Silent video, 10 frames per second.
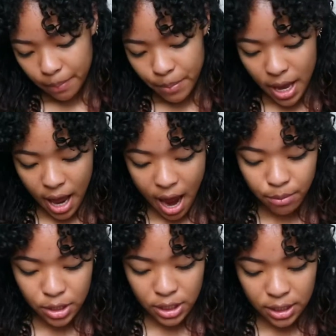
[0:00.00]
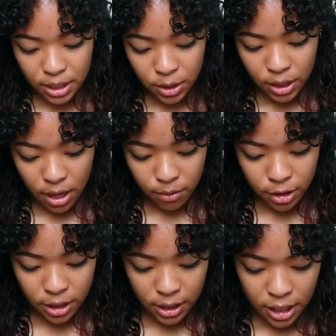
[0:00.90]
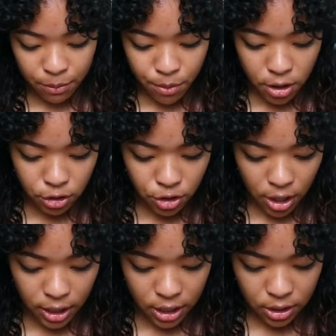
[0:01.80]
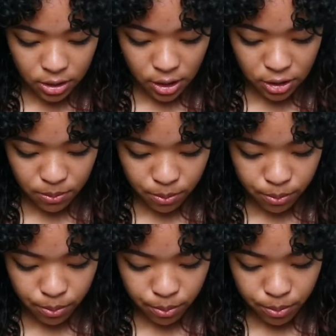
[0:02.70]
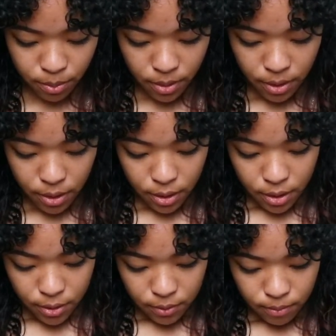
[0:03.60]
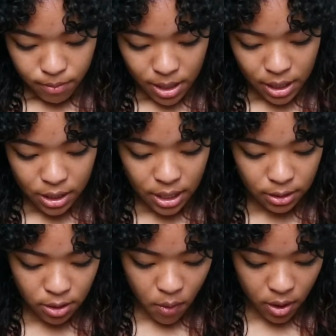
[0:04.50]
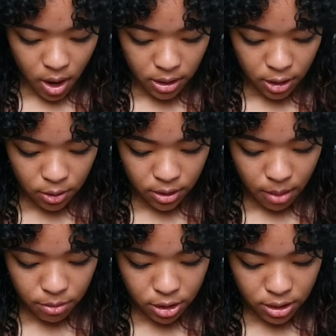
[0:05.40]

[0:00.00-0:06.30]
But I'm just gonna keep on trucking. There's many things going on here that I'm